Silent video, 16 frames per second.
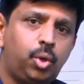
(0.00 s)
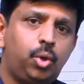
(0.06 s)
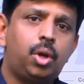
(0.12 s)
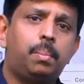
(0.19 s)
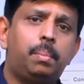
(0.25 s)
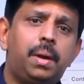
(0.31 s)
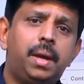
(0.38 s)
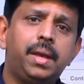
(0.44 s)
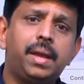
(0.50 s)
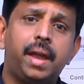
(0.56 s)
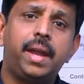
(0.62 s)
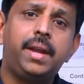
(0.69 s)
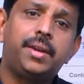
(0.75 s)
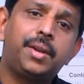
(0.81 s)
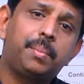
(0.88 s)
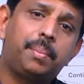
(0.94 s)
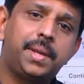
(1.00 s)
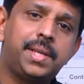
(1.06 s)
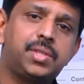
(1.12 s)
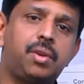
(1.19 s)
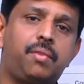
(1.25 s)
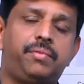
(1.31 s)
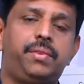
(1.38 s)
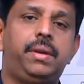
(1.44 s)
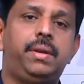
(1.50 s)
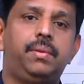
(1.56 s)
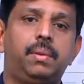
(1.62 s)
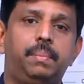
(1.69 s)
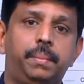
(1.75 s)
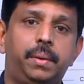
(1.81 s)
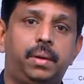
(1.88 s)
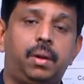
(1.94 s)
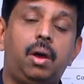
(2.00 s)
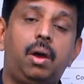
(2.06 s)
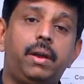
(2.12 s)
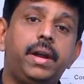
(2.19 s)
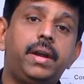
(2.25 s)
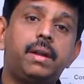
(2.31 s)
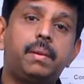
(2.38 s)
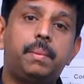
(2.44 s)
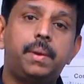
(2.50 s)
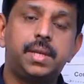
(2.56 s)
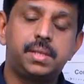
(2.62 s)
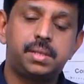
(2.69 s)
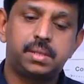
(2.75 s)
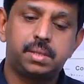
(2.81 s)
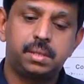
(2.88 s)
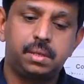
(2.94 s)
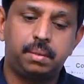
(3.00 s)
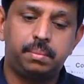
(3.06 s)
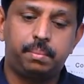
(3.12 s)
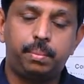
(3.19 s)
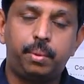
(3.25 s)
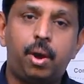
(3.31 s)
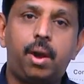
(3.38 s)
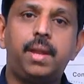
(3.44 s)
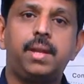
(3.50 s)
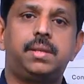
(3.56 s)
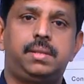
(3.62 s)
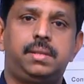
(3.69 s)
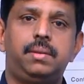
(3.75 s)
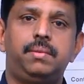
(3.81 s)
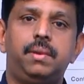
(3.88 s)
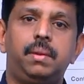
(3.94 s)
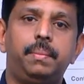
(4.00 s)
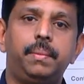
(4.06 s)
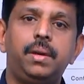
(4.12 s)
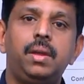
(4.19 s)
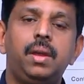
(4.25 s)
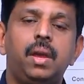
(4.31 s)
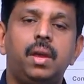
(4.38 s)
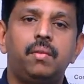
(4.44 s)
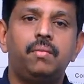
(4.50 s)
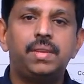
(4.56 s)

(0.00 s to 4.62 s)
you are building an enterprise software development or enterprise uh, product development,